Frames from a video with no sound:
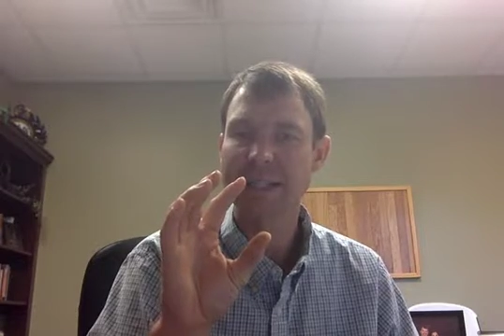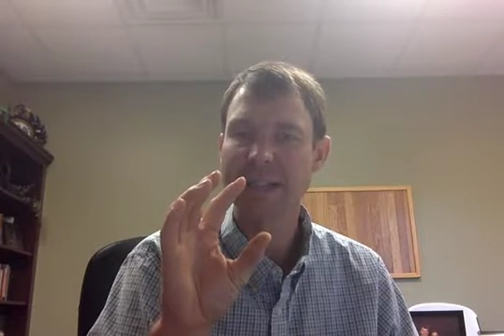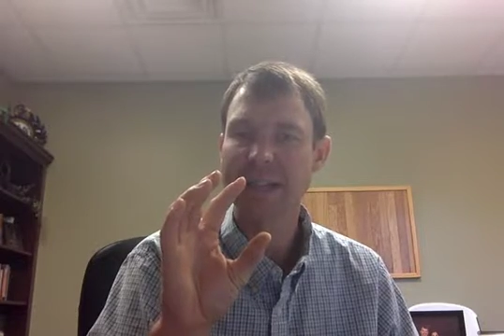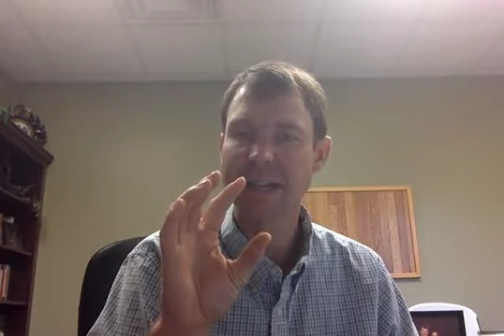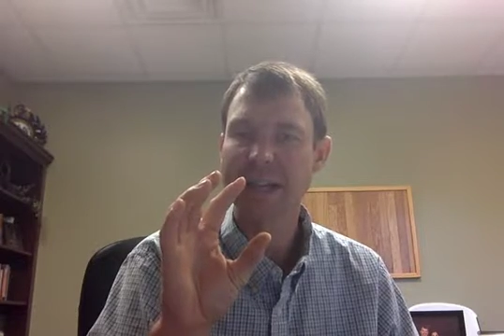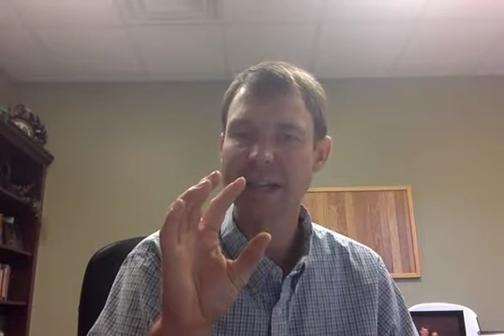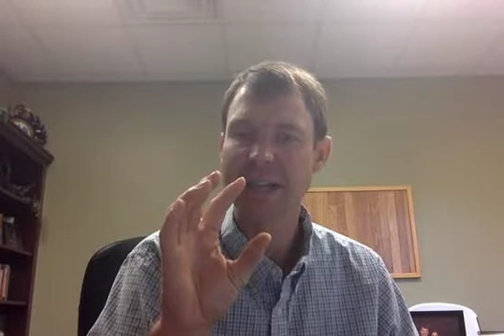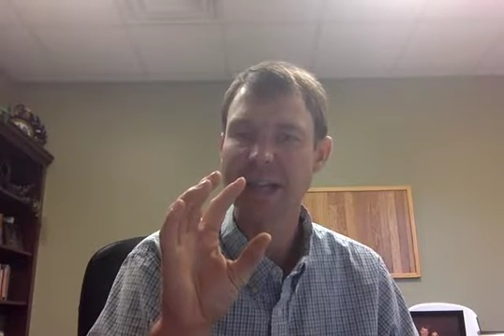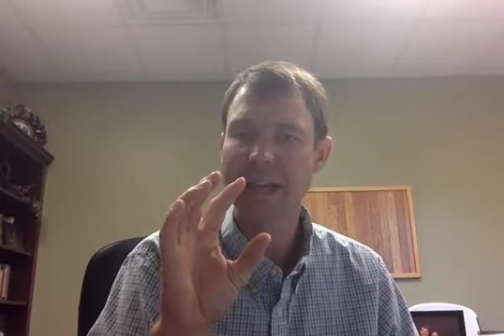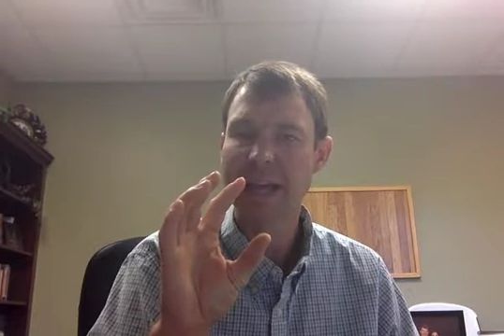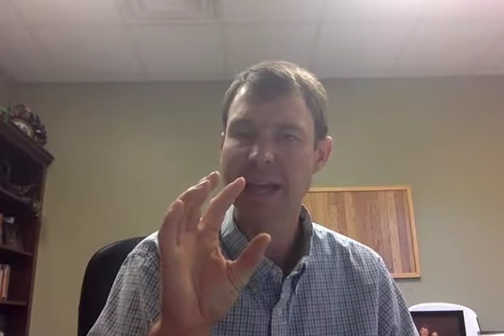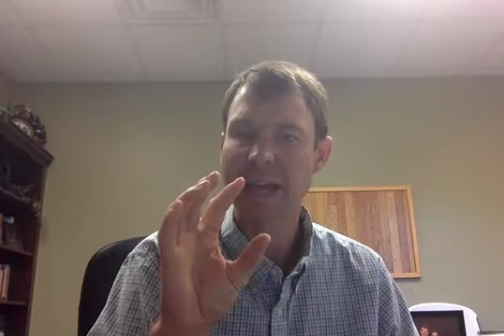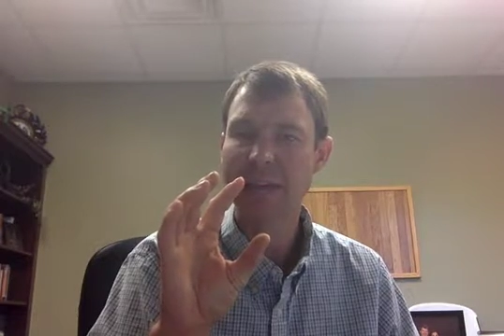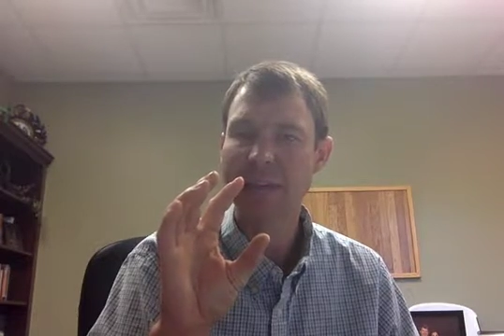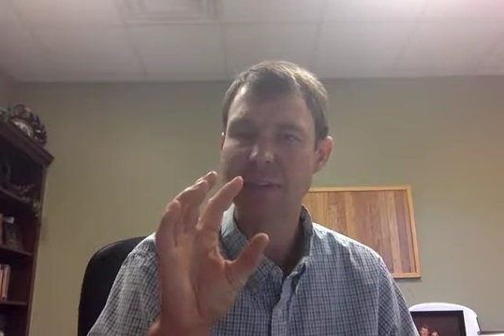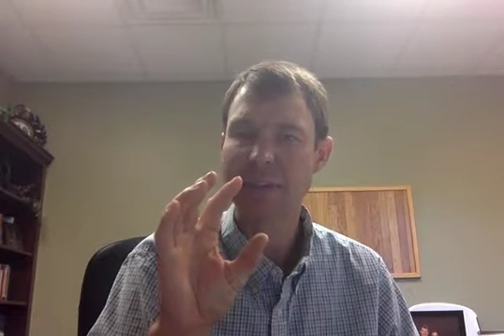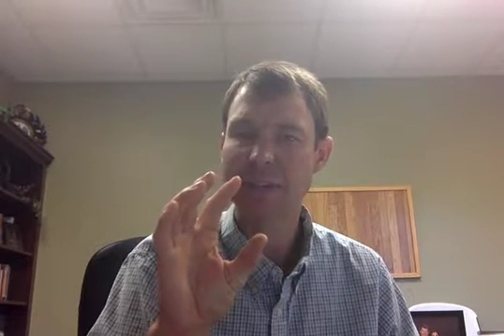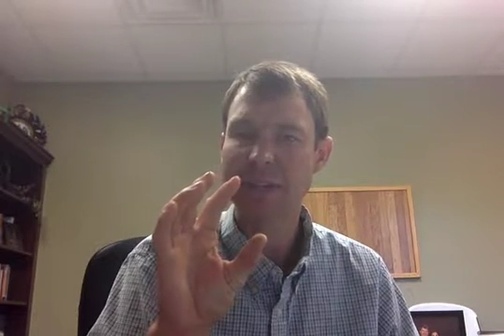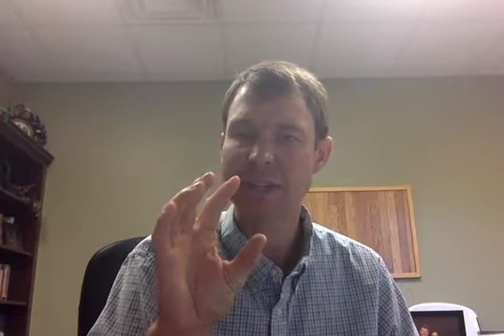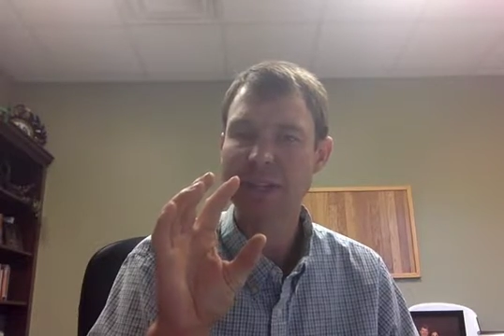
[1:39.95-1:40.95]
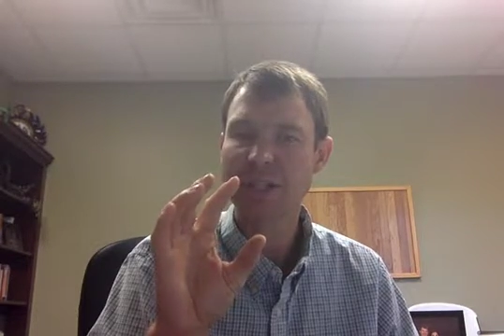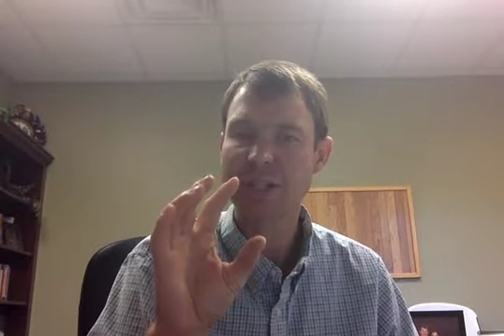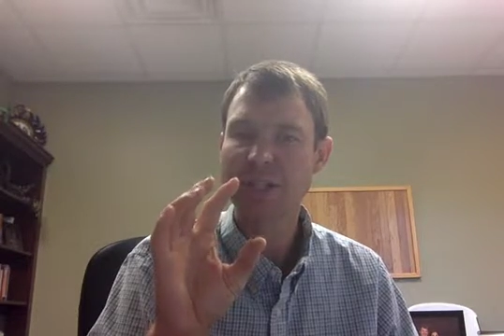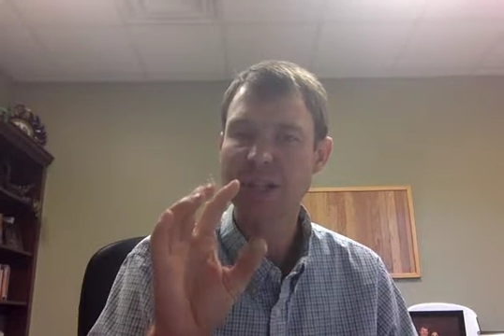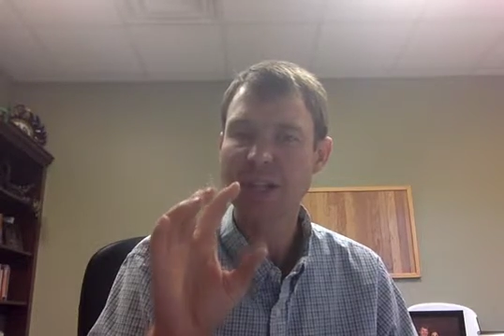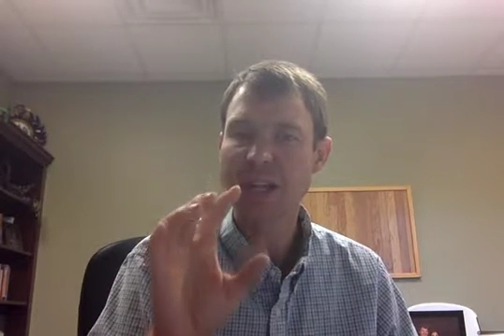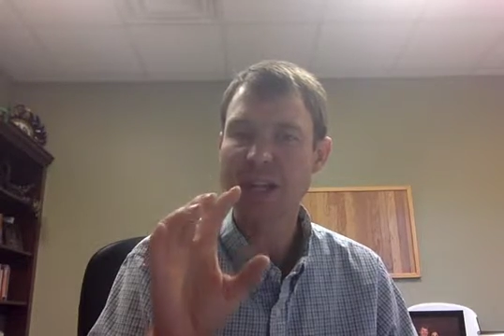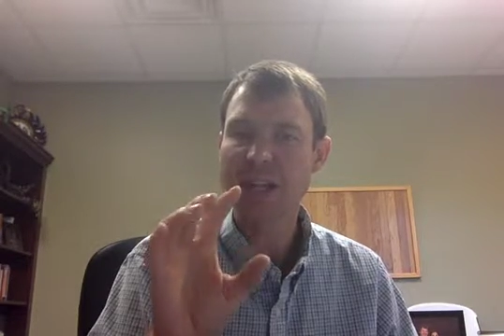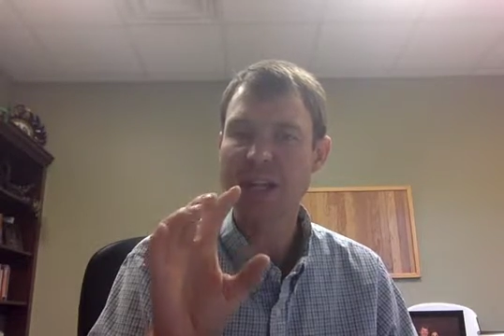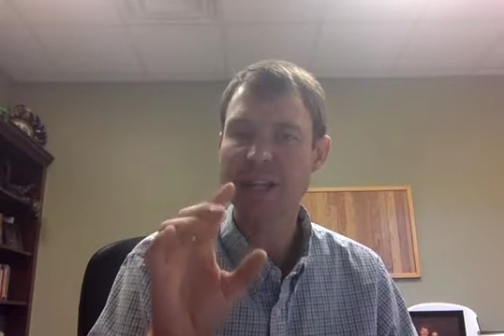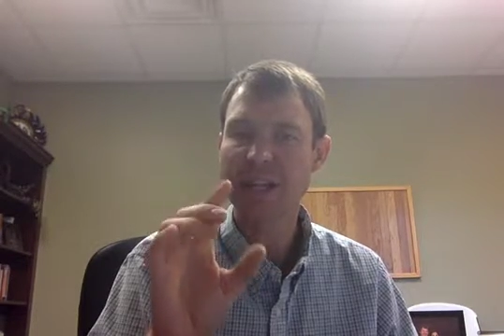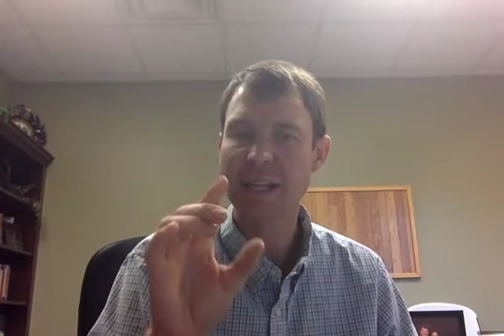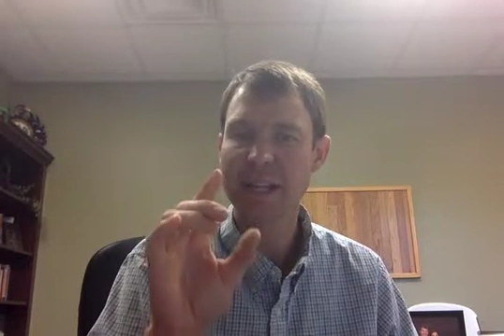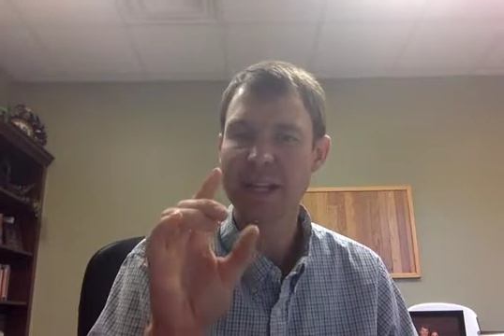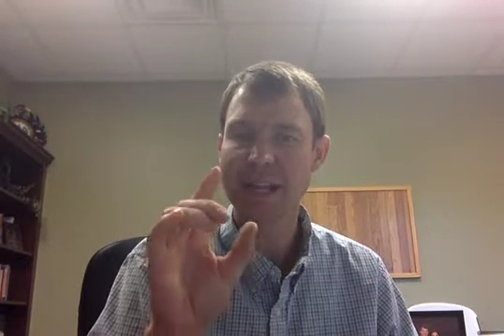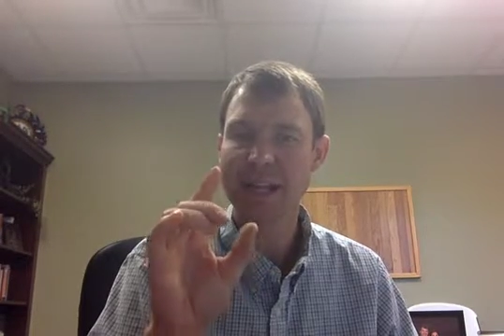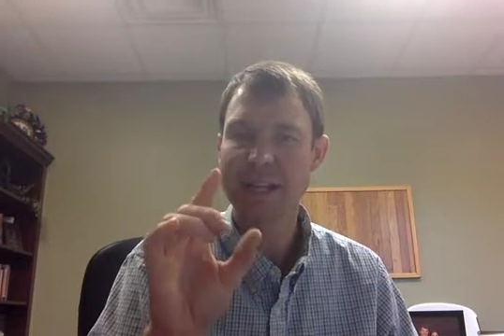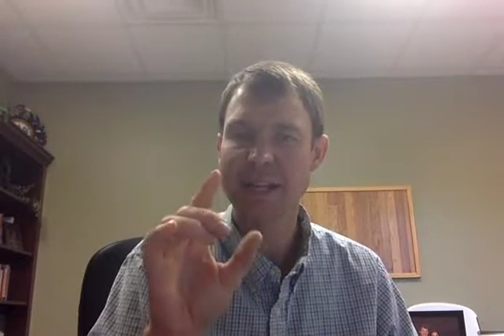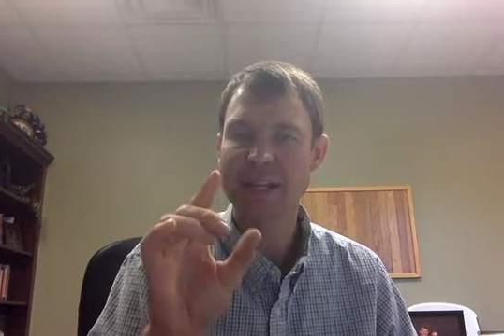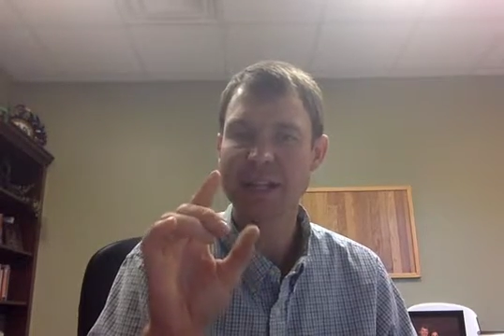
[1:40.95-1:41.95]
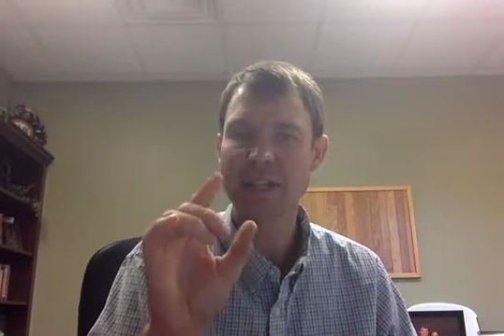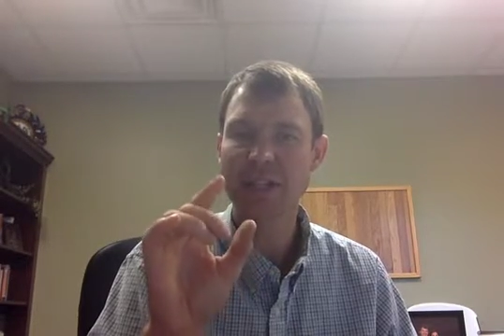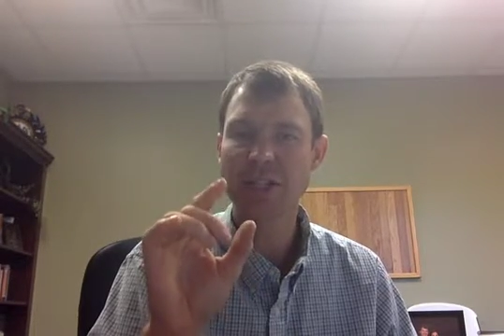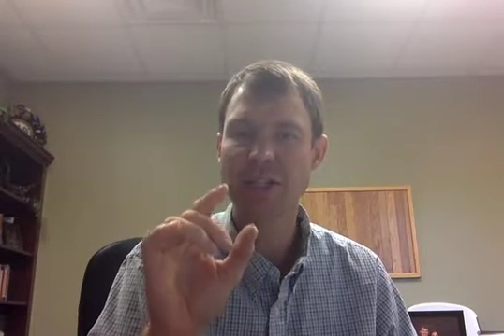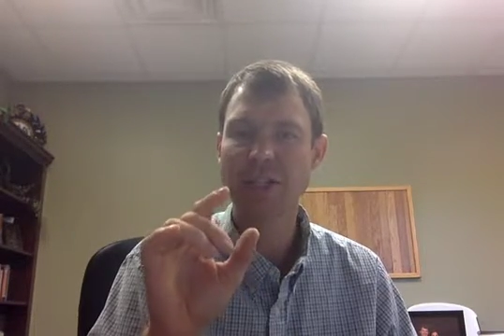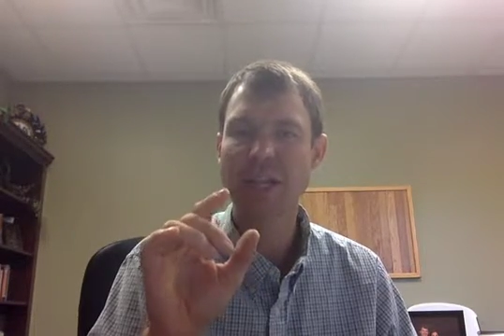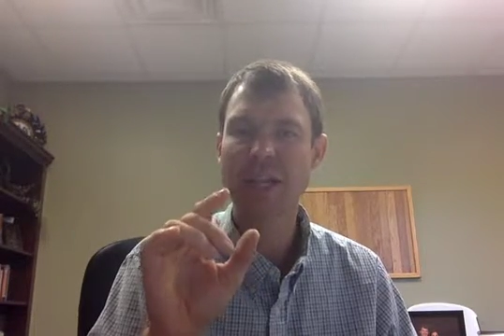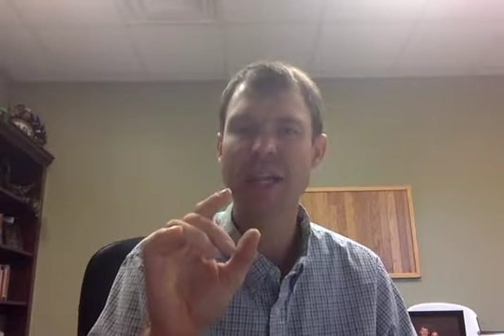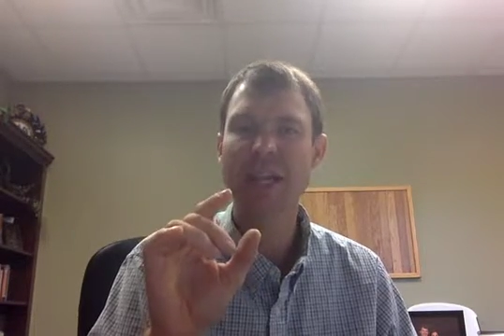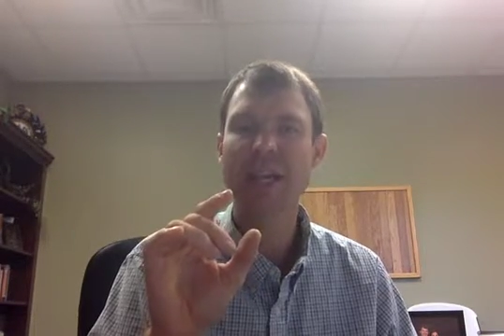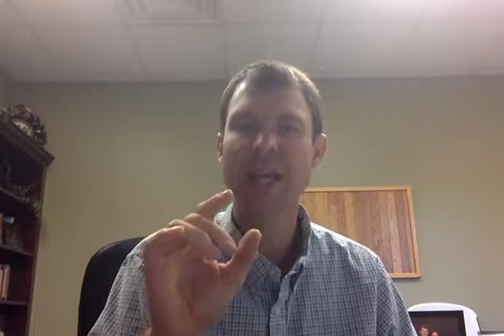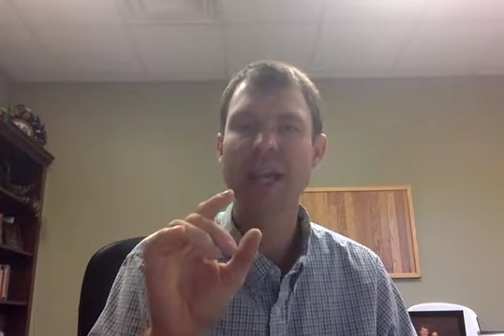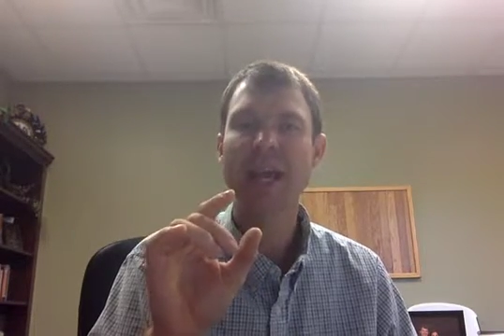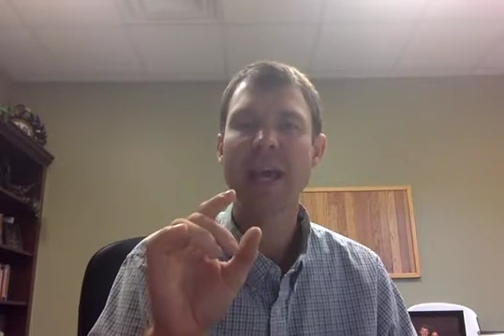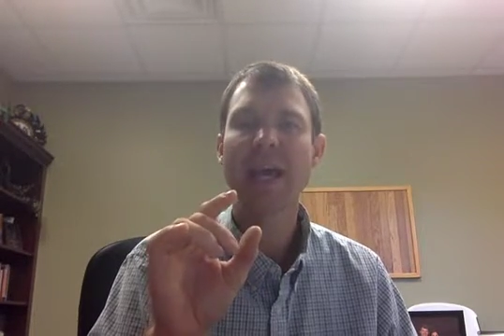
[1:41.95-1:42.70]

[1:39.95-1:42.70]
indicated with the G, NG,